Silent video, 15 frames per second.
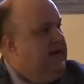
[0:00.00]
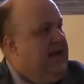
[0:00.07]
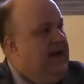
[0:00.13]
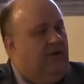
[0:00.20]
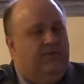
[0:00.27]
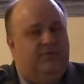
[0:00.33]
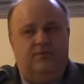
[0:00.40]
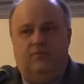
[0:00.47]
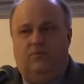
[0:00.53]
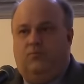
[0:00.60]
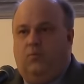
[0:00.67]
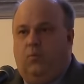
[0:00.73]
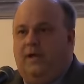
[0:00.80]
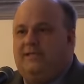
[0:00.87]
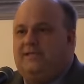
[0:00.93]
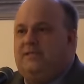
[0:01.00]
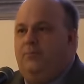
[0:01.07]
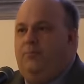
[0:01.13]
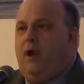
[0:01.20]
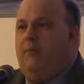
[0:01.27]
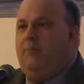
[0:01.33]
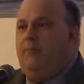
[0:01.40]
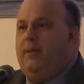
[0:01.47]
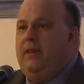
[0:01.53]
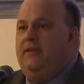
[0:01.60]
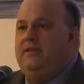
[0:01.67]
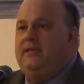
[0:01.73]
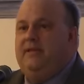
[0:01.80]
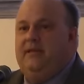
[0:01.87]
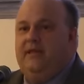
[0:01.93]
Now, what's the
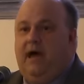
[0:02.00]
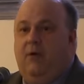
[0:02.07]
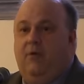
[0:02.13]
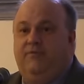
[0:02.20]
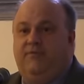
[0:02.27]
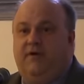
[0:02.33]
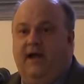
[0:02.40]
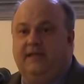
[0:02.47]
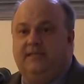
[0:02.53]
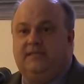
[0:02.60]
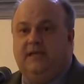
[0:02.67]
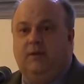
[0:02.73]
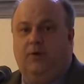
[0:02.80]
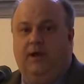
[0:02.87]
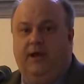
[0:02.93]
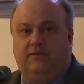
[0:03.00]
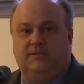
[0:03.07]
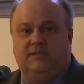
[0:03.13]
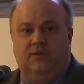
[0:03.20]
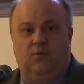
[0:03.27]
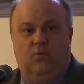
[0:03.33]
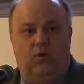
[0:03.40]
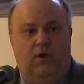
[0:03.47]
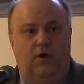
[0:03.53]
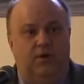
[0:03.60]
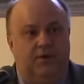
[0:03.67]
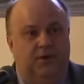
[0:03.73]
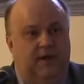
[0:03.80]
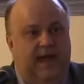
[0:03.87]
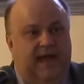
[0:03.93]
probability that I would find someone else in the
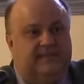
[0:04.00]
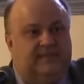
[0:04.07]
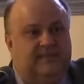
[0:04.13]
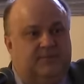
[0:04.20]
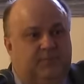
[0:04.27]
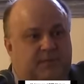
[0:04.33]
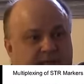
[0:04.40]
world who has this